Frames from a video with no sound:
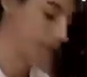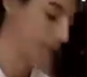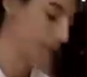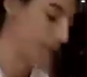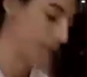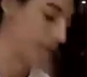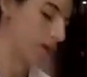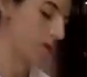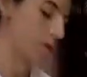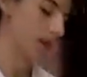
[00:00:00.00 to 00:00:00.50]
So
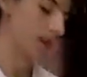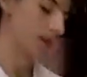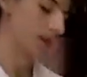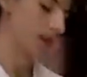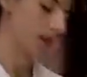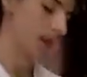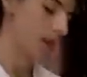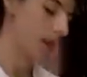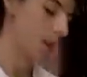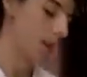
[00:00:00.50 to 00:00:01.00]
I'm just
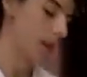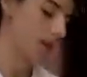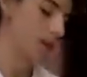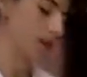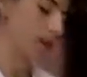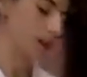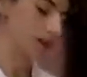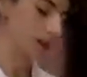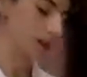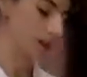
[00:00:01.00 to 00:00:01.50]

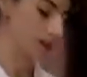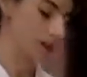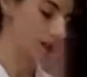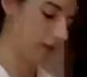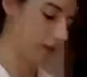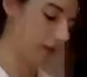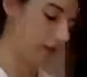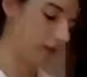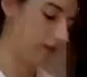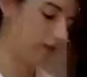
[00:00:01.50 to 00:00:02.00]
opening this
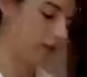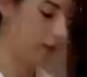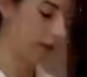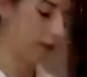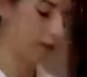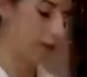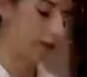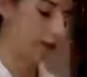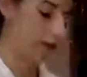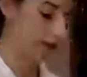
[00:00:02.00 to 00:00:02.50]

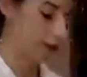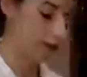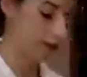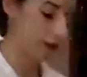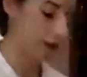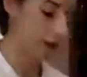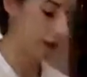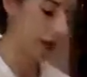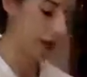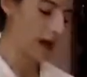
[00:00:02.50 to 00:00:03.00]

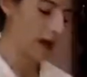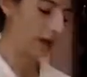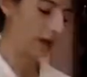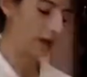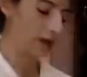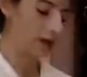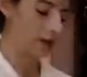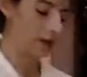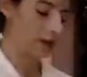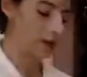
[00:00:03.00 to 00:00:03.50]
can
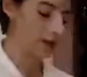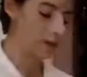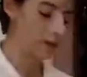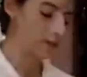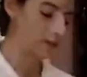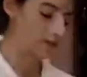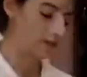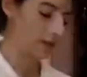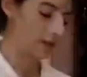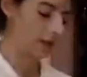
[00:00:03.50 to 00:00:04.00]
of
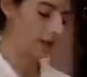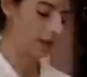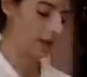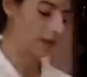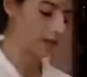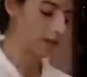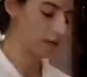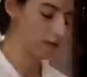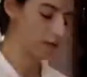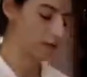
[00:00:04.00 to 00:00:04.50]

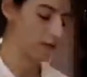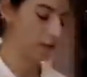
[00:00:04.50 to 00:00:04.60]
tomatoes.